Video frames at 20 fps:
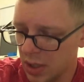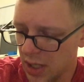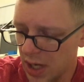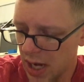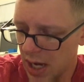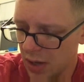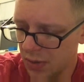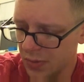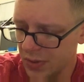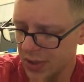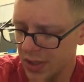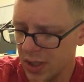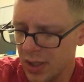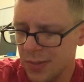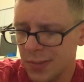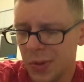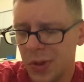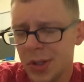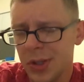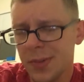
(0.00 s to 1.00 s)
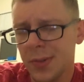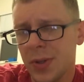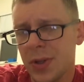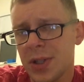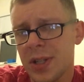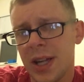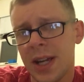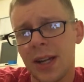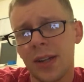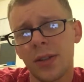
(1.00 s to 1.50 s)
how was experience
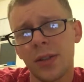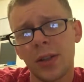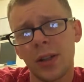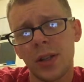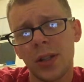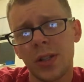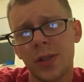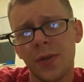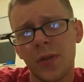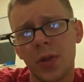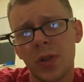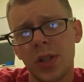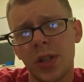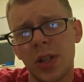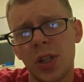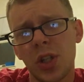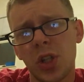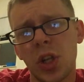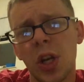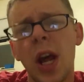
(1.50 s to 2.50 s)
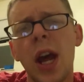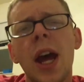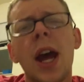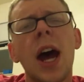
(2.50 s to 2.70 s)
points handled in this first edition?